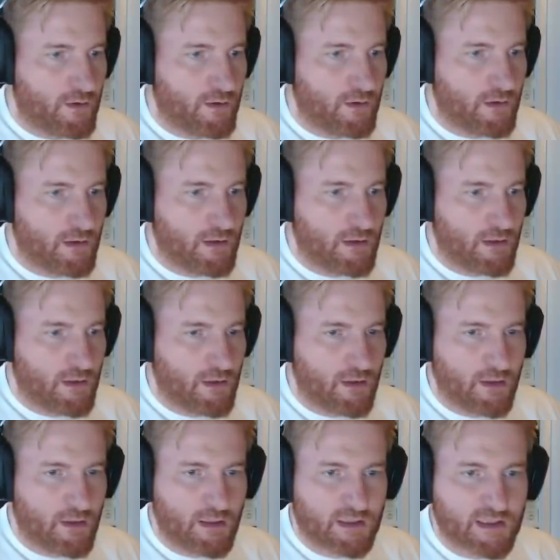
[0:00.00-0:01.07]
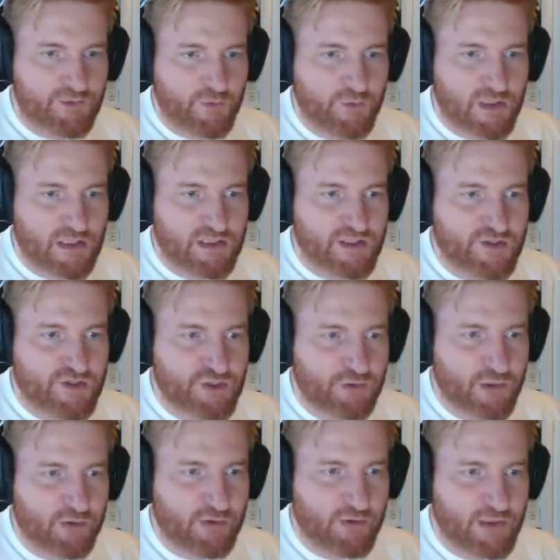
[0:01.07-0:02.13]
And I guess we can
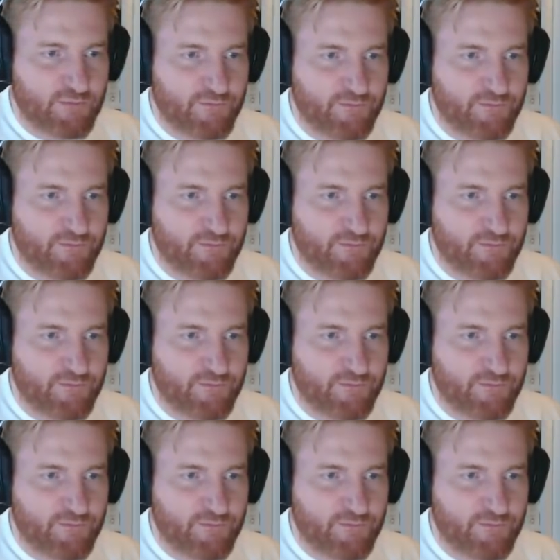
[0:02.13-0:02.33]
Stuka him